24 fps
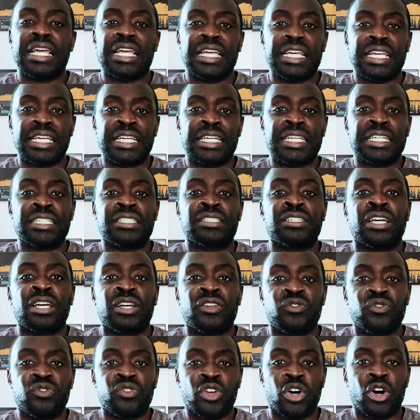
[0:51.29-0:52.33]
is
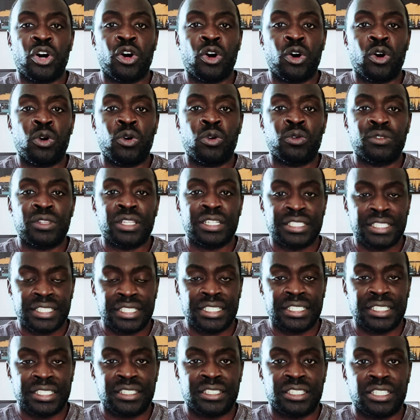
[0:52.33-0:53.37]
know the
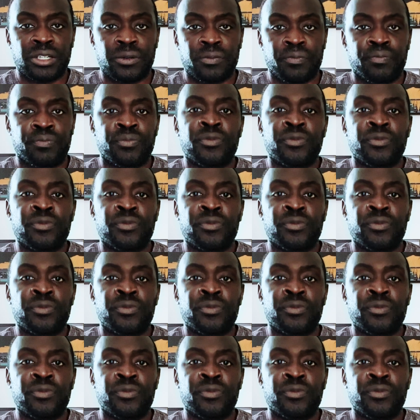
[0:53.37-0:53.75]
system.